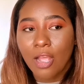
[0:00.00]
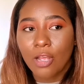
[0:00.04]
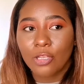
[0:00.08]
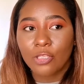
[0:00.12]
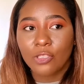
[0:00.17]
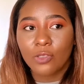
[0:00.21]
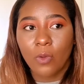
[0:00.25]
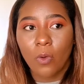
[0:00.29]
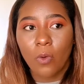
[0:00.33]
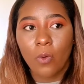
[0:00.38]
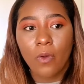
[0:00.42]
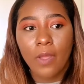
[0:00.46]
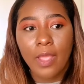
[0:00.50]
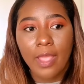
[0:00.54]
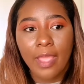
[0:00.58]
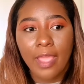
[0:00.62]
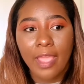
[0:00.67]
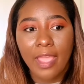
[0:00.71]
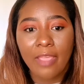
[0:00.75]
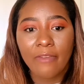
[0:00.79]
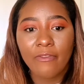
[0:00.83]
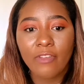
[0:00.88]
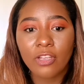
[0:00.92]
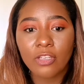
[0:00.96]
So
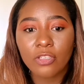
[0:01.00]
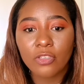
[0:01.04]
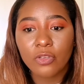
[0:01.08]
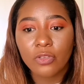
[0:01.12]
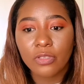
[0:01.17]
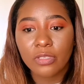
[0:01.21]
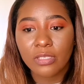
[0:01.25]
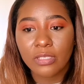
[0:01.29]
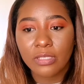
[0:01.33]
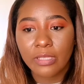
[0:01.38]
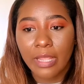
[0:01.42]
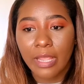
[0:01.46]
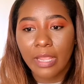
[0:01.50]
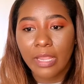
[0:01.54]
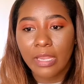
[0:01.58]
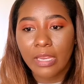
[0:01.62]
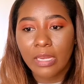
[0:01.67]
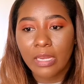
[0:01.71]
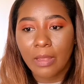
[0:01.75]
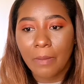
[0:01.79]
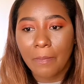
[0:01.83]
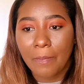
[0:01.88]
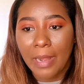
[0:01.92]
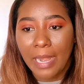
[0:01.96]
having to stay
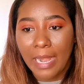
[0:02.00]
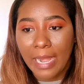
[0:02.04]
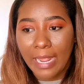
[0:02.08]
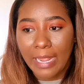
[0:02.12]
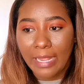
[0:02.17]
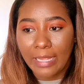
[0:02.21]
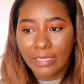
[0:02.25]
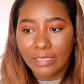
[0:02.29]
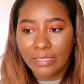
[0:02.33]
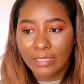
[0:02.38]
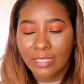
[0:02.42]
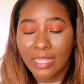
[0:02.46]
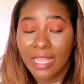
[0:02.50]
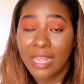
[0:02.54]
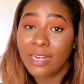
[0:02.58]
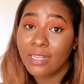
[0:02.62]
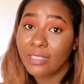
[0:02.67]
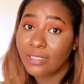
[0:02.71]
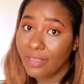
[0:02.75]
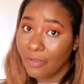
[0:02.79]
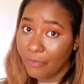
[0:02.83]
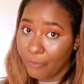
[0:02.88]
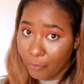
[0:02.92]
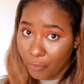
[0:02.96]
in a place that
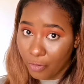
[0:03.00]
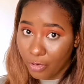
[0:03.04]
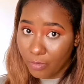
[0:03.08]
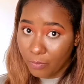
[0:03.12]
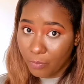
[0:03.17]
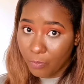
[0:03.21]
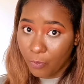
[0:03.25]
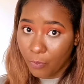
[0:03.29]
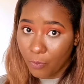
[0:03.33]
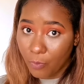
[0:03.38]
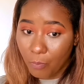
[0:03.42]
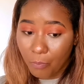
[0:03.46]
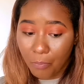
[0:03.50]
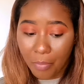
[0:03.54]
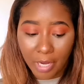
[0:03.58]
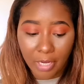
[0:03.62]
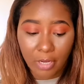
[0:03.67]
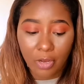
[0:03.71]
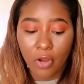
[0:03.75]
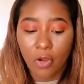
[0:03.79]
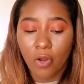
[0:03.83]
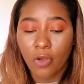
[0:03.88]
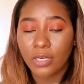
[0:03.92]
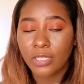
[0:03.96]
is affordable
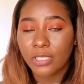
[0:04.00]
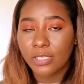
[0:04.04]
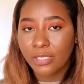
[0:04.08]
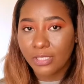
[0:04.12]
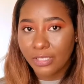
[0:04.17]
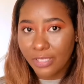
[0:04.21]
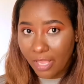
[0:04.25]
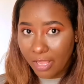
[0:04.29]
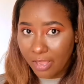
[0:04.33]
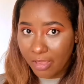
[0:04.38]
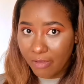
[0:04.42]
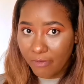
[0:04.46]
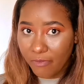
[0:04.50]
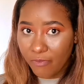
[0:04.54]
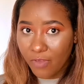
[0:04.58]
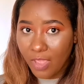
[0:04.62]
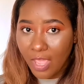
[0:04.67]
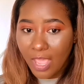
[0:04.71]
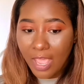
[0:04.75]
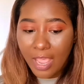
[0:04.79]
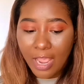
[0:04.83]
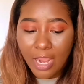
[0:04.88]
but not safe,